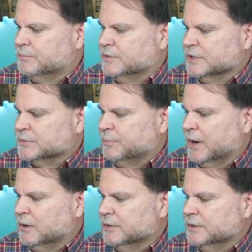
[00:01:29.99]
says
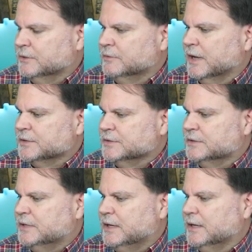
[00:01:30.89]
barreled in
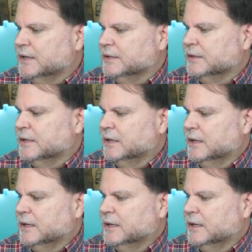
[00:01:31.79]
2010,